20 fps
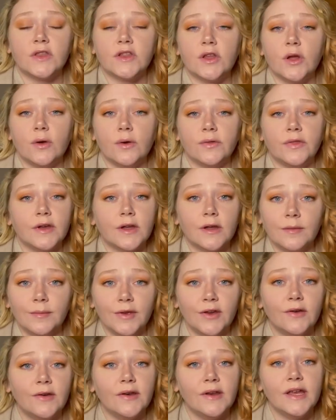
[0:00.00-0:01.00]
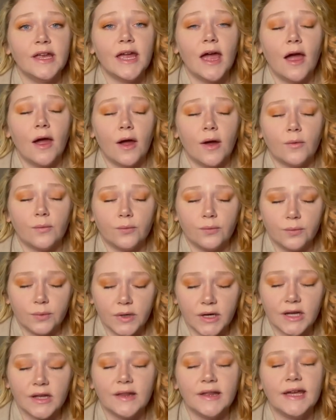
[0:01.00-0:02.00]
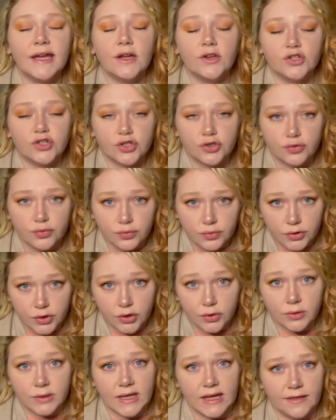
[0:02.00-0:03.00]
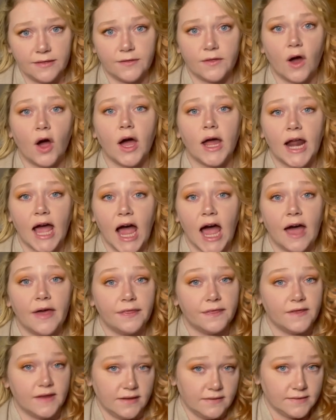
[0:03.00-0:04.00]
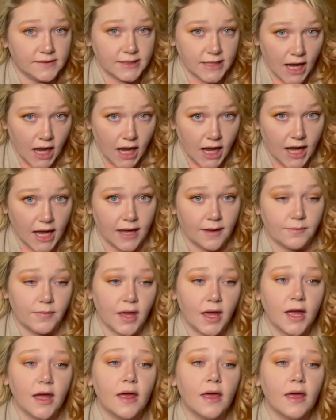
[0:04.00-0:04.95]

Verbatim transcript: So the community really truly thought at this time